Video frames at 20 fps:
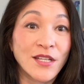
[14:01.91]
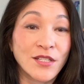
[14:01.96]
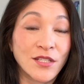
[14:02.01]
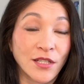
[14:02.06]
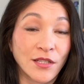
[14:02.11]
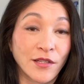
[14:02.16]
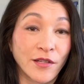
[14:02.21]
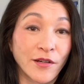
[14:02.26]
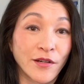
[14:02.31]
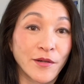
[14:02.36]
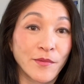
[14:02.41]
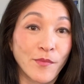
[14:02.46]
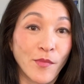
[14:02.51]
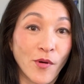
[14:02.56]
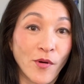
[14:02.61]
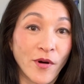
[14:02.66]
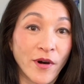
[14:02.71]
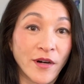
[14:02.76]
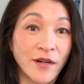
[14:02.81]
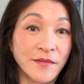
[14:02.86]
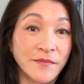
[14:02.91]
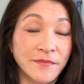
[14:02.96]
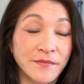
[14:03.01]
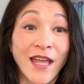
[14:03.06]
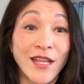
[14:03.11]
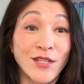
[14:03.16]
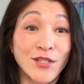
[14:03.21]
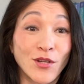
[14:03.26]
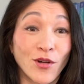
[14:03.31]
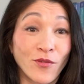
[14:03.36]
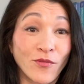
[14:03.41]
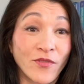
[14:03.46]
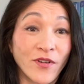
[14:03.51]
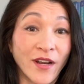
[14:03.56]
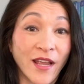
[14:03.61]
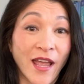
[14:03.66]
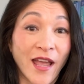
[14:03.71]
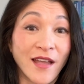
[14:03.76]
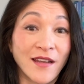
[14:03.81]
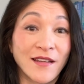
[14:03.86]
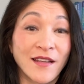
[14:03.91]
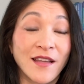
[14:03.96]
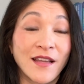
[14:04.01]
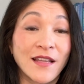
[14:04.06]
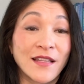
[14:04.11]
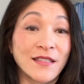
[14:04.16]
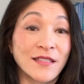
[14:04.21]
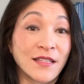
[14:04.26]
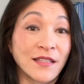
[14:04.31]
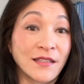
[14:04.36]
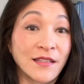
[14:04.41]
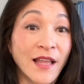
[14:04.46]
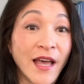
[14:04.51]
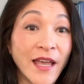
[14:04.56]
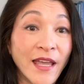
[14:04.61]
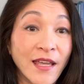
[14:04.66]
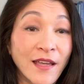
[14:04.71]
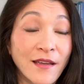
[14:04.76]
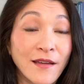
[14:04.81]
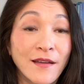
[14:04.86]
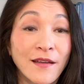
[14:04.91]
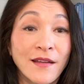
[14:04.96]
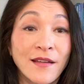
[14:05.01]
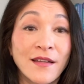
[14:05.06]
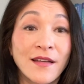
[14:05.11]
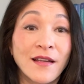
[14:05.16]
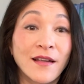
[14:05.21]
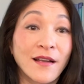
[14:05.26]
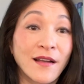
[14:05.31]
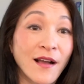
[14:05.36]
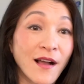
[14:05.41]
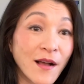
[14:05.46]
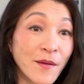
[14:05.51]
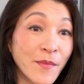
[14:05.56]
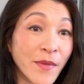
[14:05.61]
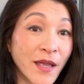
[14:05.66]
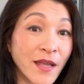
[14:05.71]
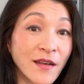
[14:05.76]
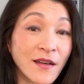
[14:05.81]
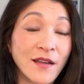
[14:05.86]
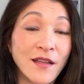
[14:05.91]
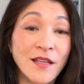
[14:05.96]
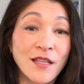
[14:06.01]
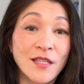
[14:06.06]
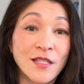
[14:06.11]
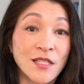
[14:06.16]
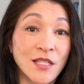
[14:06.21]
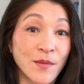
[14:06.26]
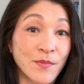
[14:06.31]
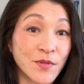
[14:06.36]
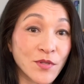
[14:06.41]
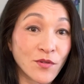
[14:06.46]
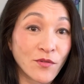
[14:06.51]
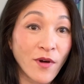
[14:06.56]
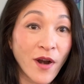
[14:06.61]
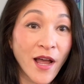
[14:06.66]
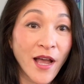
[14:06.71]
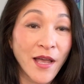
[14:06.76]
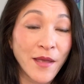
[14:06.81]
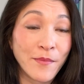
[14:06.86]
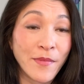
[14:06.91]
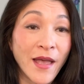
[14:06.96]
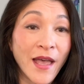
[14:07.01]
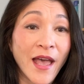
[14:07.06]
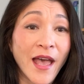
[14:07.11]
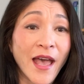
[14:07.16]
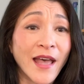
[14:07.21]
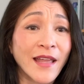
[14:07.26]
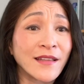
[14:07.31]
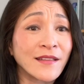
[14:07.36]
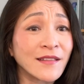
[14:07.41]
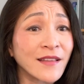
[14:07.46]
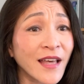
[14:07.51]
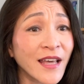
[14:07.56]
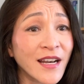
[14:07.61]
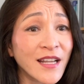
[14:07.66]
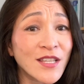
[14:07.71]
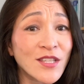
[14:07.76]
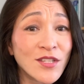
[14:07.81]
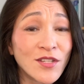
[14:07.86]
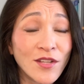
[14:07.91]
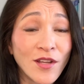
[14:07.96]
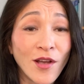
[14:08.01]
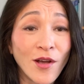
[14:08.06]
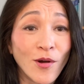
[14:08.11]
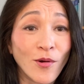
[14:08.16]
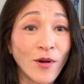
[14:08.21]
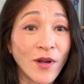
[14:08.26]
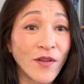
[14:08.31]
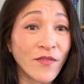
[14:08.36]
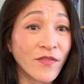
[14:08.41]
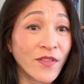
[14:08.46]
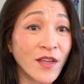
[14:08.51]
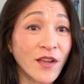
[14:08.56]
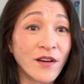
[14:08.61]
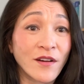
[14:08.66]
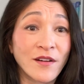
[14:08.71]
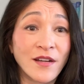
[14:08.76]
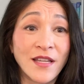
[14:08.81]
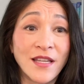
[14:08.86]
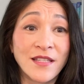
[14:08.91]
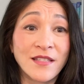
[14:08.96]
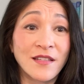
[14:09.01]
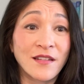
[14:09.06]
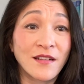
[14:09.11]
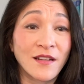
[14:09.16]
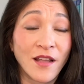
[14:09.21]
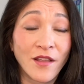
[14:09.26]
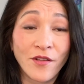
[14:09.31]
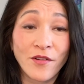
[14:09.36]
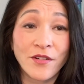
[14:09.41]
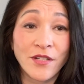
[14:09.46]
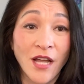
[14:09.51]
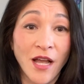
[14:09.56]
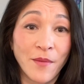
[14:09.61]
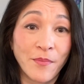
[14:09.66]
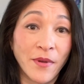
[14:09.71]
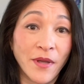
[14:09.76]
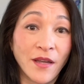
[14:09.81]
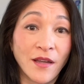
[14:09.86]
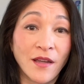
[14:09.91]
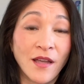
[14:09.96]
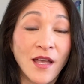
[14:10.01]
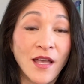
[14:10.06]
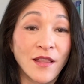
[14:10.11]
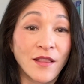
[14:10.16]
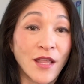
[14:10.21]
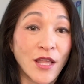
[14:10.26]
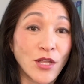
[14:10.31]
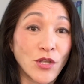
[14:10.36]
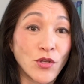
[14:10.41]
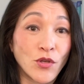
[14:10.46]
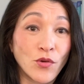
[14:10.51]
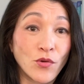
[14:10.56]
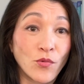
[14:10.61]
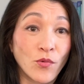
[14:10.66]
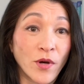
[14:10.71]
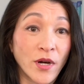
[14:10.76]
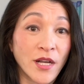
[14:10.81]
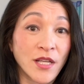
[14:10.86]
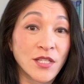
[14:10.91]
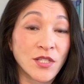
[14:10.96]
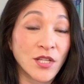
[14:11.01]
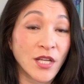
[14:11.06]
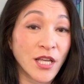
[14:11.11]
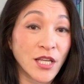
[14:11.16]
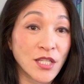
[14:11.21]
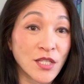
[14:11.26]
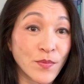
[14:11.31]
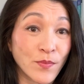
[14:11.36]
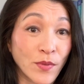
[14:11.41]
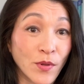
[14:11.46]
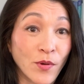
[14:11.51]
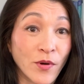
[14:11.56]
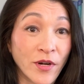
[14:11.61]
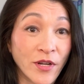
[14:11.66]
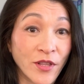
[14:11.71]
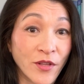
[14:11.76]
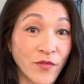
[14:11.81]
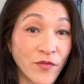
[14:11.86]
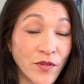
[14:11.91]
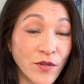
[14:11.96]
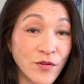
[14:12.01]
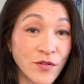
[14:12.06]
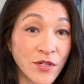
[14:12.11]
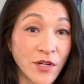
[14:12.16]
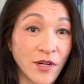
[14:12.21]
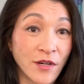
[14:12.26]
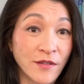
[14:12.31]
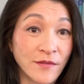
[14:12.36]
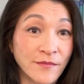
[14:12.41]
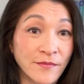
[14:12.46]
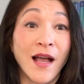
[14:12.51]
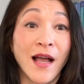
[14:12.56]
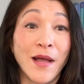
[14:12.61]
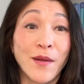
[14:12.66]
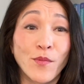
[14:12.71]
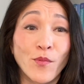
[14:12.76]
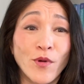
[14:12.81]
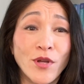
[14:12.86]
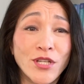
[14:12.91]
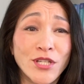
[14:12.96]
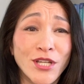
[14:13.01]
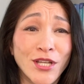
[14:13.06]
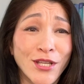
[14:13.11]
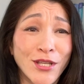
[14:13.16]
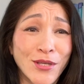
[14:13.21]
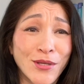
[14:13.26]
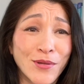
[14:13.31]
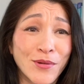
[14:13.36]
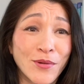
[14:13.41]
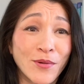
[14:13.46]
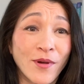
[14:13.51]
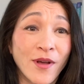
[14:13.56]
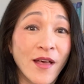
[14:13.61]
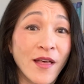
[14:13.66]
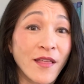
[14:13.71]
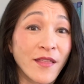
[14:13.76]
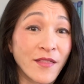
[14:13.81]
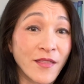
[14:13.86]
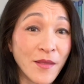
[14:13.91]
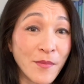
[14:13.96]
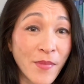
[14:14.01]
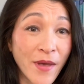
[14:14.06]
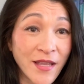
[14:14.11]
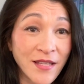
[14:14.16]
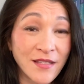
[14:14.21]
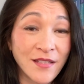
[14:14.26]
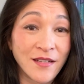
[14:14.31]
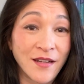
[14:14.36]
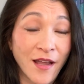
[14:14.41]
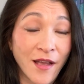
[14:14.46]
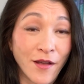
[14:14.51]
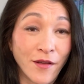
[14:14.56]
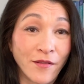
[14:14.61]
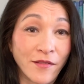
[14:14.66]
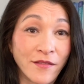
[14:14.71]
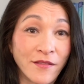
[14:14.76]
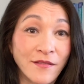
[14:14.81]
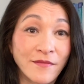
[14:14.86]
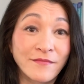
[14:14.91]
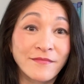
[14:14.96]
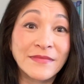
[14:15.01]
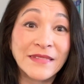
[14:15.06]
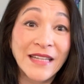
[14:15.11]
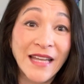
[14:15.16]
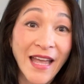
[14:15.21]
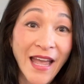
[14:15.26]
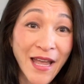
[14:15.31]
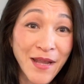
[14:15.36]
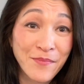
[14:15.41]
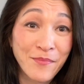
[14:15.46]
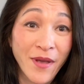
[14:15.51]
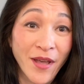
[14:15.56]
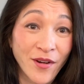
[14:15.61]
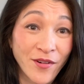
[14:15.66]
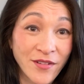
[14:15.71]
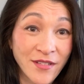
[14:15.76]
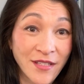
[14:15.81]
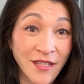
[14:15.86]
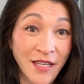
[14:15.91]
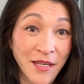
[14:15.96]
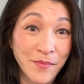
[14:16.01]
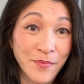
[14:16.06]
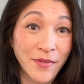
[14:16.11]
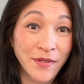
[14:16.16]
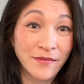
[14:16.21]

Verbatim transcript: to learn more. And don't forget to like, comment, subscribe, and let us know if there is another topic that you want us to explore in the future. I'm wishing you the best in health and better sleep.